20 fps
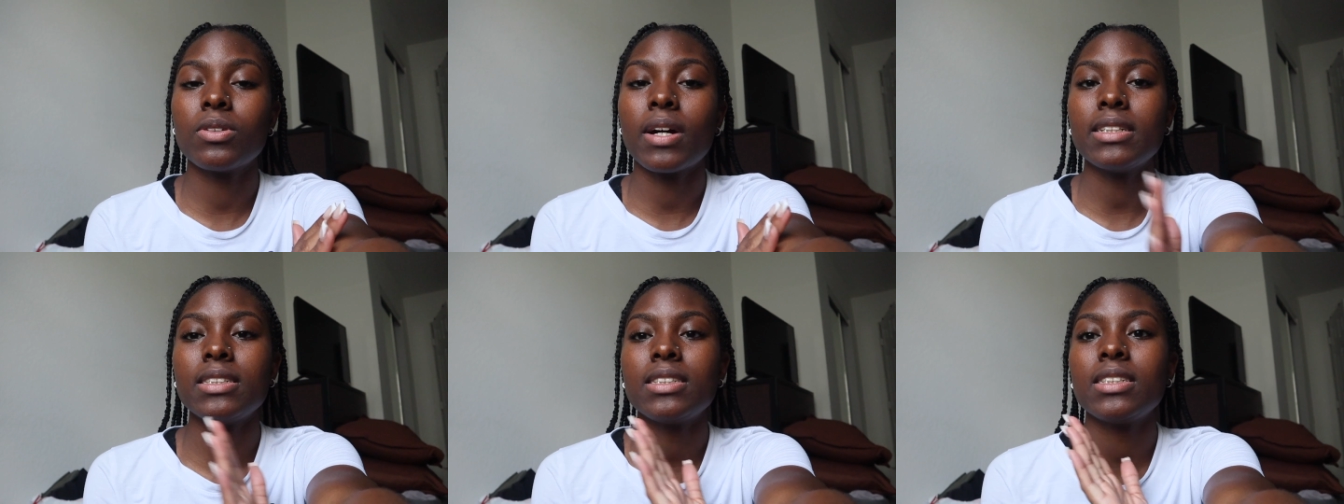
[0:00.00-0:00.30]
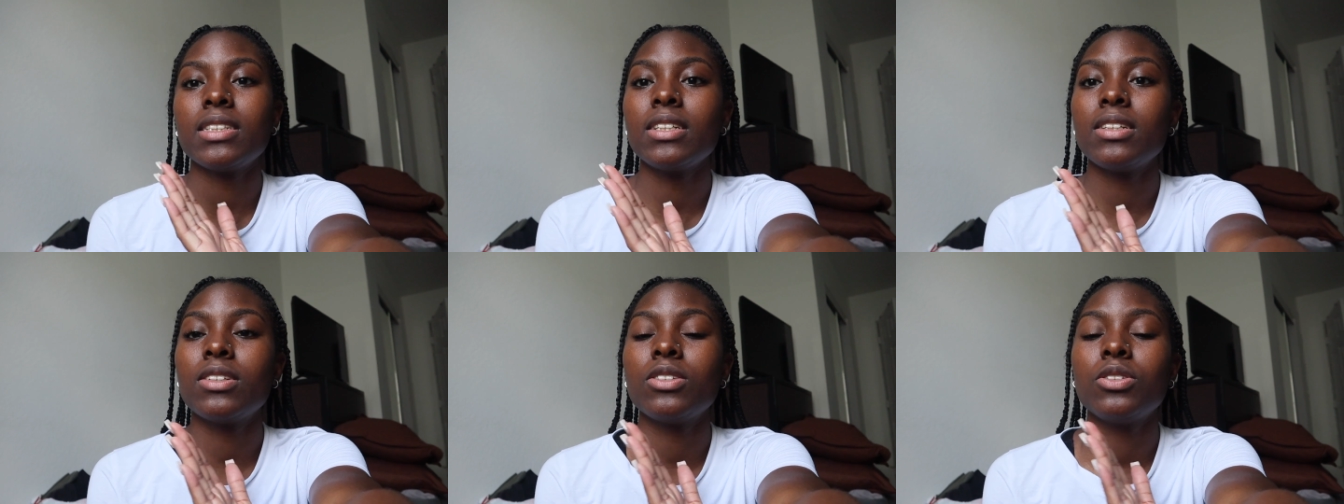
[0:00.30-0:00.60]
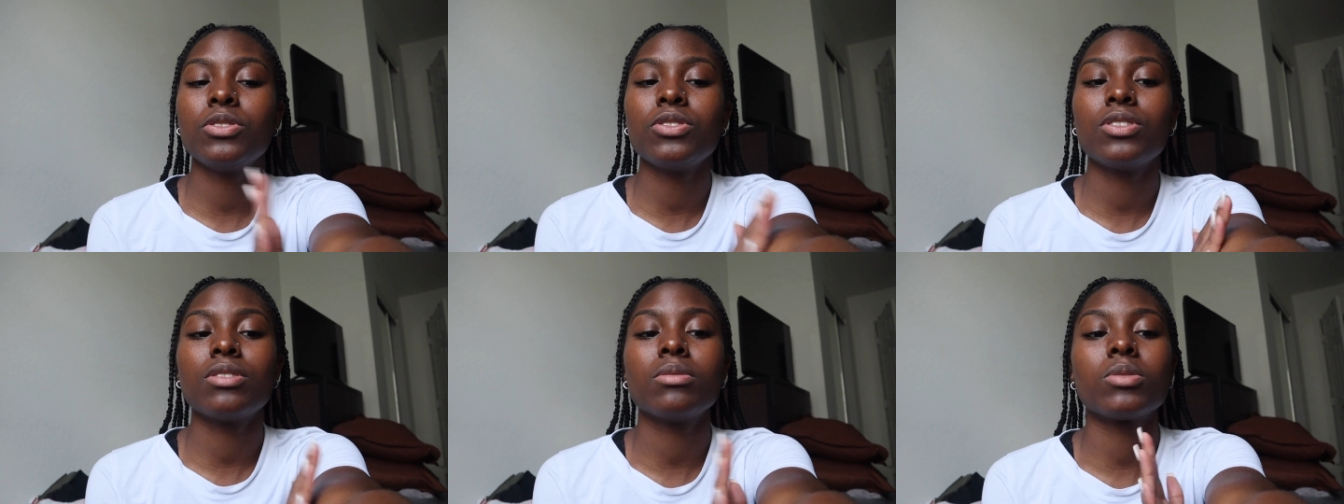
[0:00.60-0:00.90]
I see the
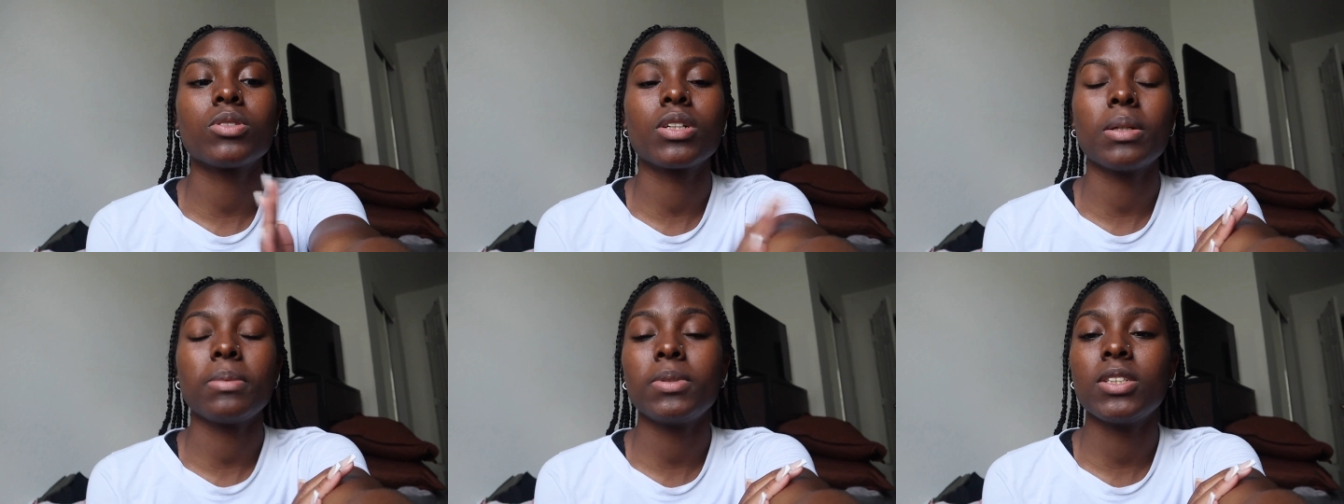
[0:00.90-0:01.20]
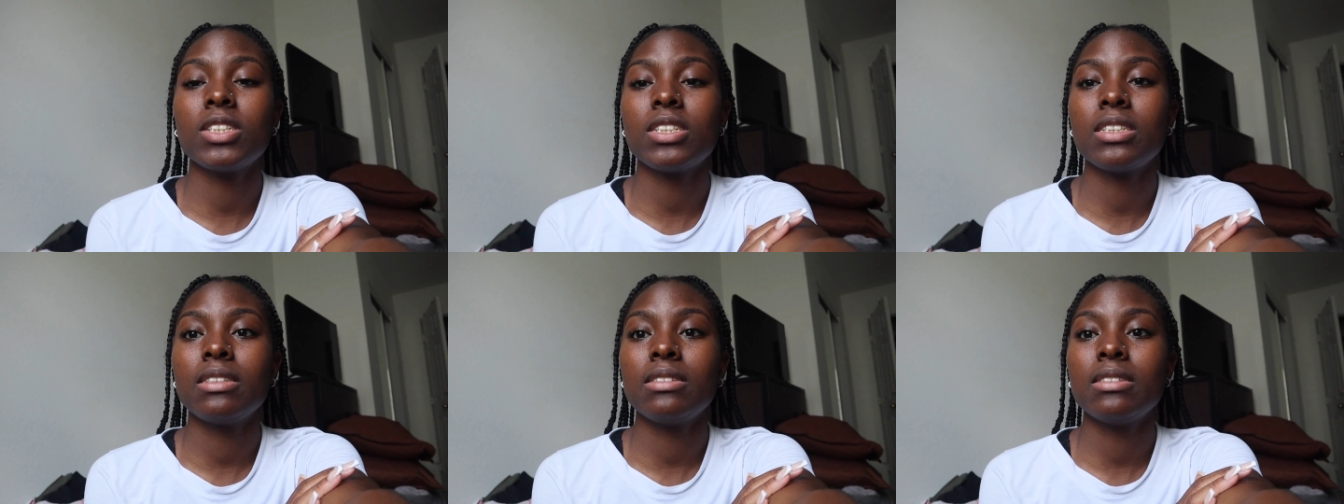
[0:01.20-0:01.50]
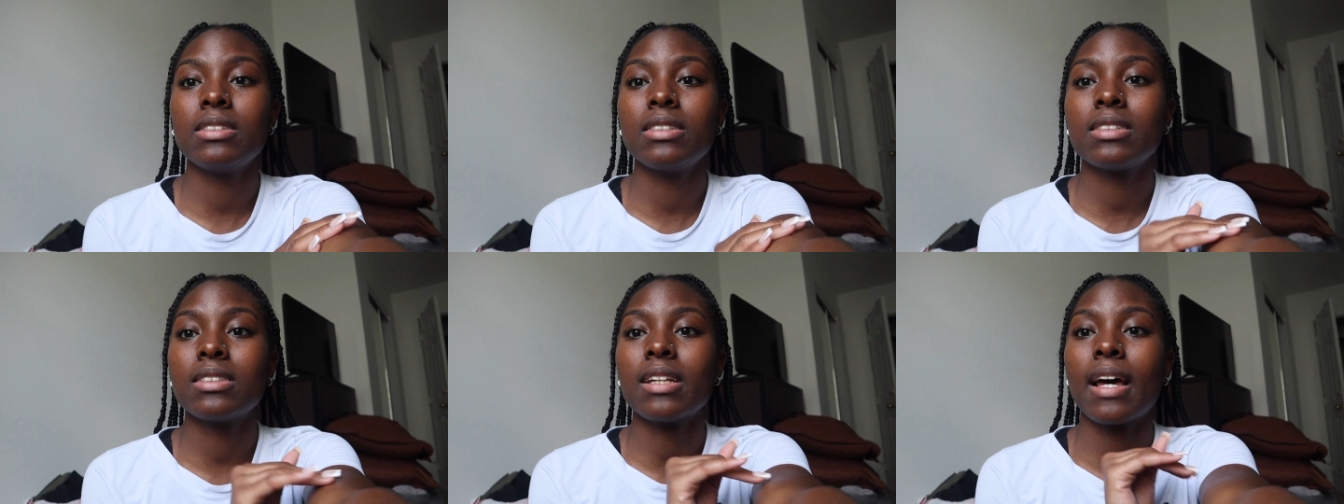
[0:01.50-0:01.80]
new
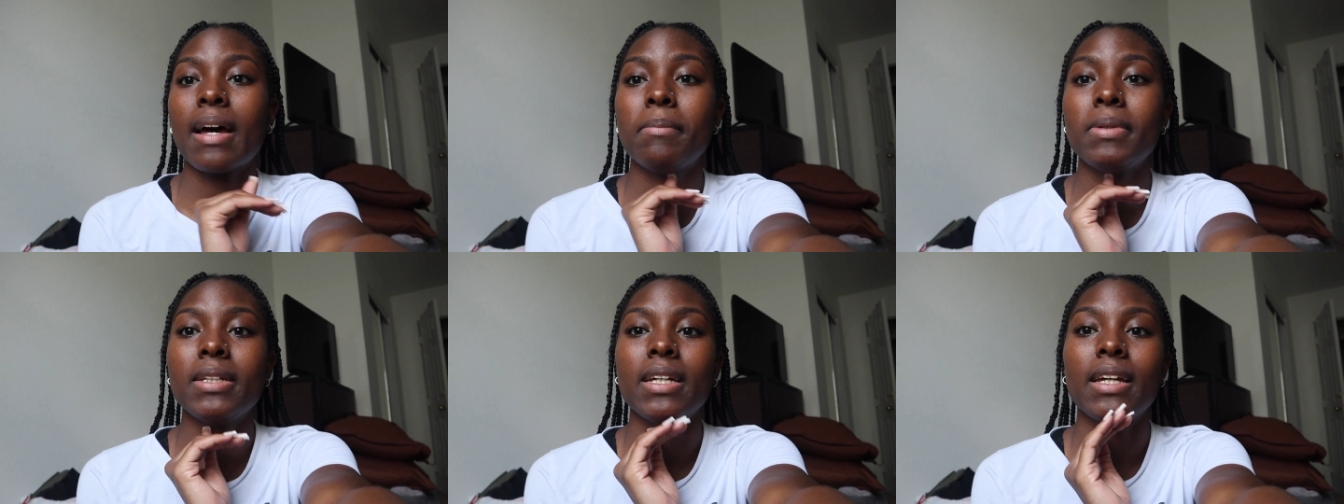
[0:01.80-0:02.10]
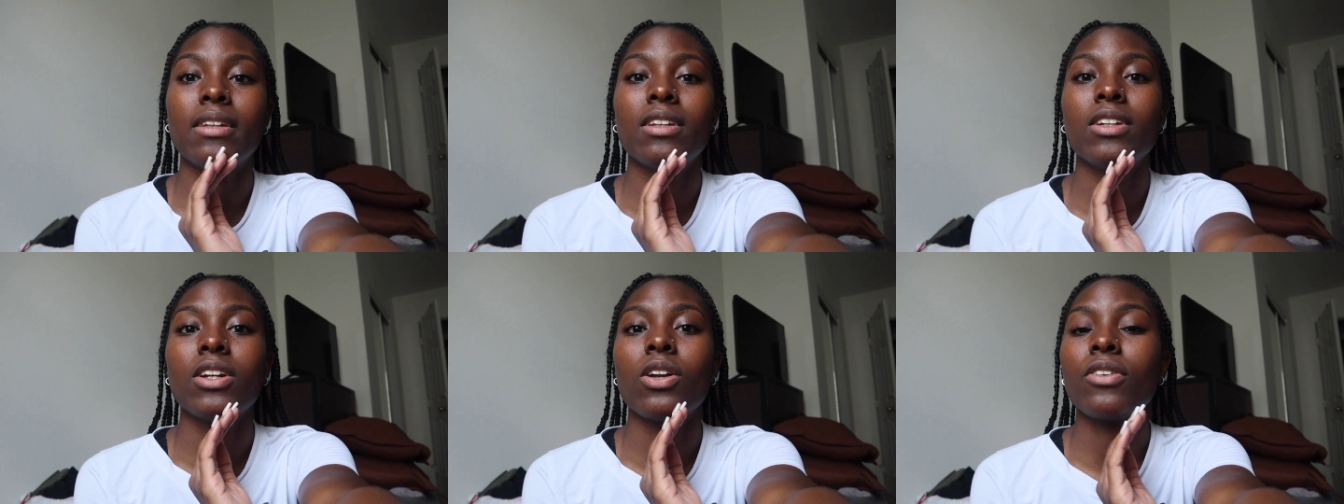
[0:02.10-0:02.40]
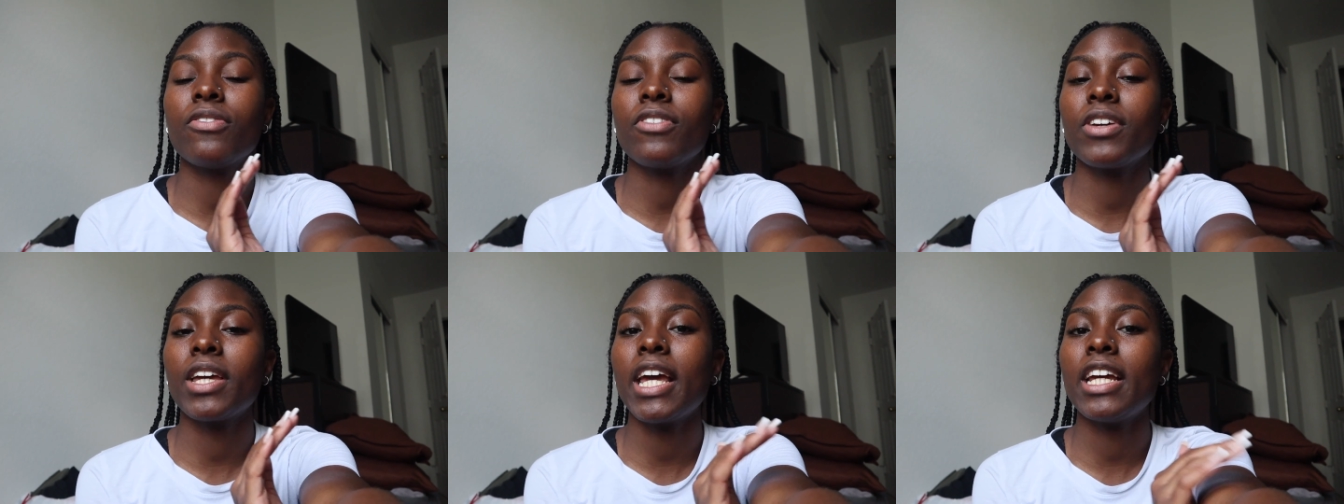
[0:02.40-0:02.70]
subscriptions, I begin the
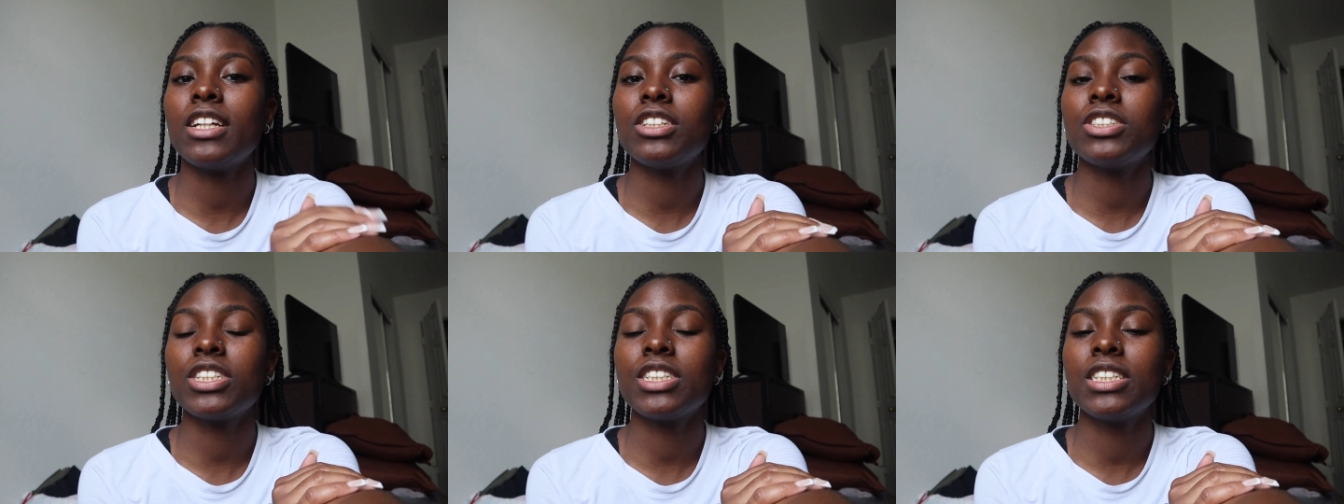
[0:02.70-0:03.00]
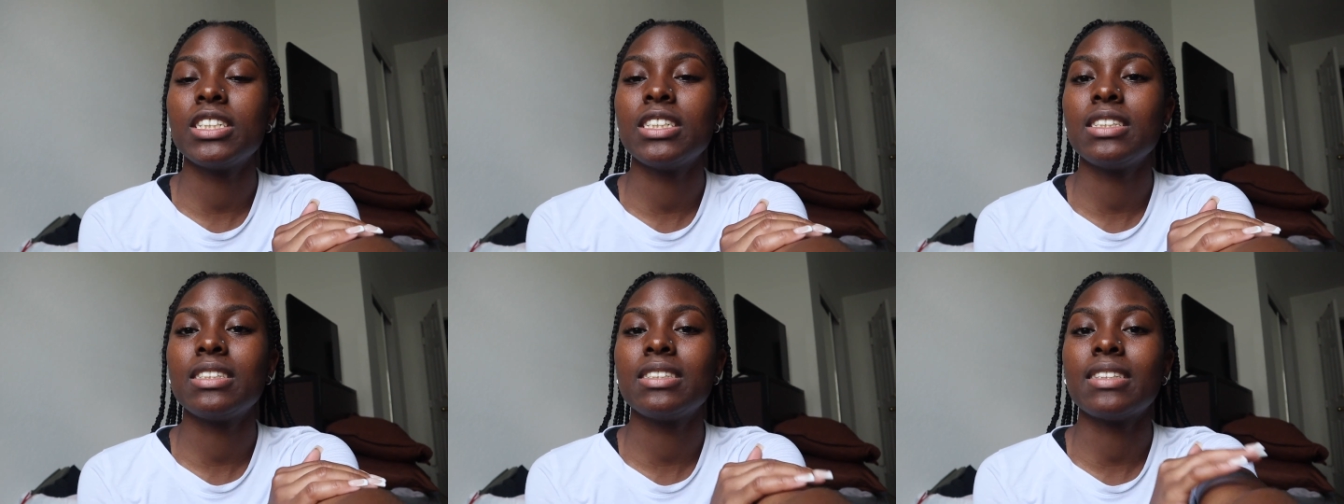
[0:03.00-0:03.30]
notifications.